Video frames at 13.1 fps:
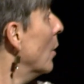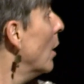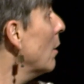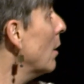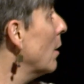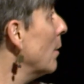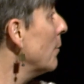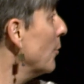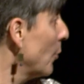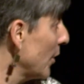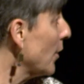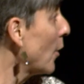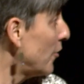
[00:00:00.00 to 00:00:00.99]
We're
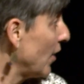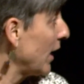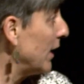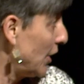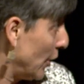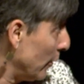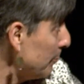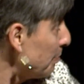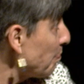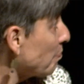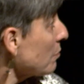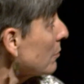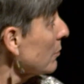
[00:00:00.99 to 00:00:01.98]
in our second year.
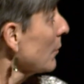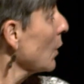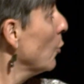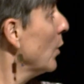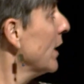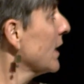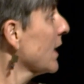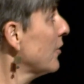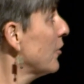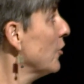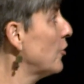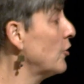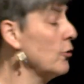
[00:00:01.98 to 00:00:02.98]
We
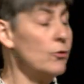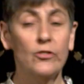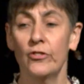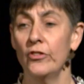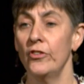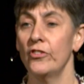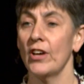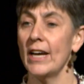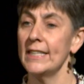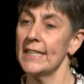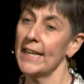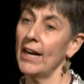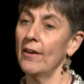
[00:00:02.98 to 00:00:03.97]
enlisted students to design and
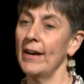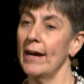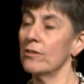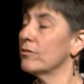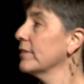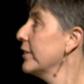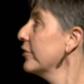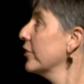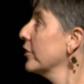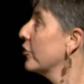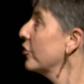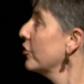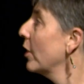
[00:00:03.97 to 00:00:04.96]
carry out a
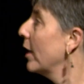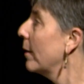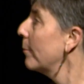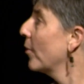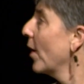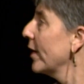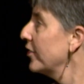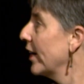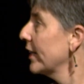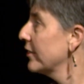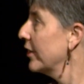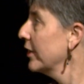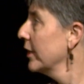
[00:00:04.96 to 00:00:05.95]
research
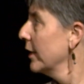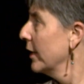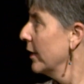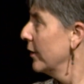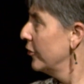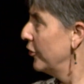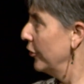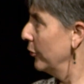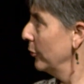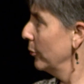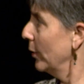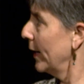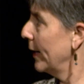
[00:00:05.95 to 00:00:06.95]
project
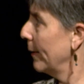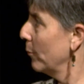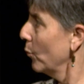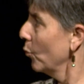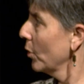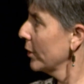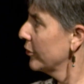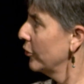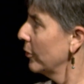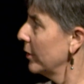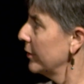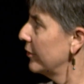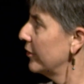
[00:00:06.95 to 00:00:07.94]
to work
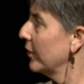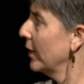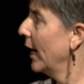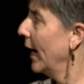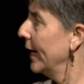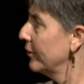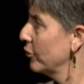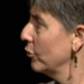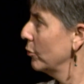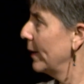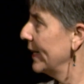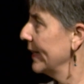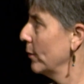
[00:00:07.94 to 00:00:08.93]
towards high school
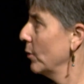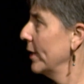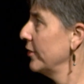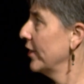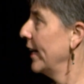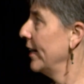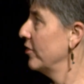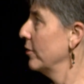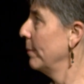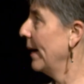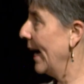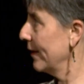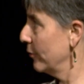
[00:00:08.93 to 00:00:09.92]
bilingual education
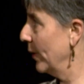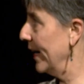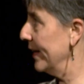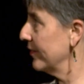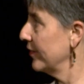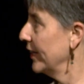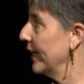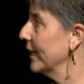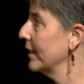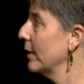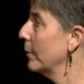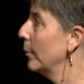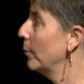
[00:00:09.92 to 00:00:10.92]
pathways
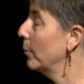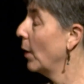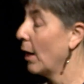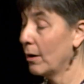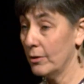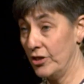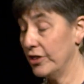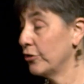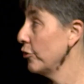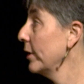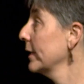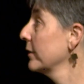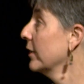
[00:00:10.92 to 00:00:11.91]
in our
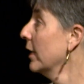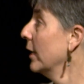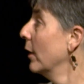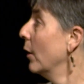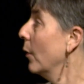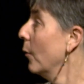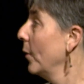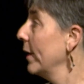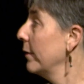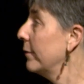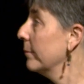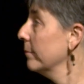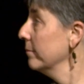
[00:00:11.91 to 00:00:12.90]
district
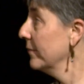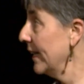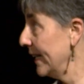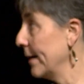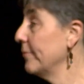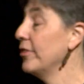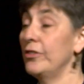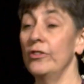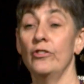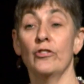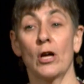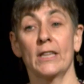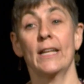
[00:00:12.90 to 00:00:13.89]
with an emphasis
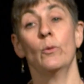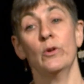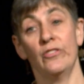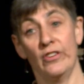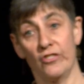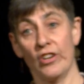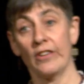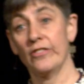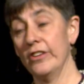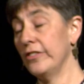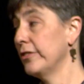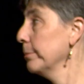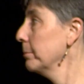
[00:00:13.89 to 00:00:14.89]
on linguistic justice.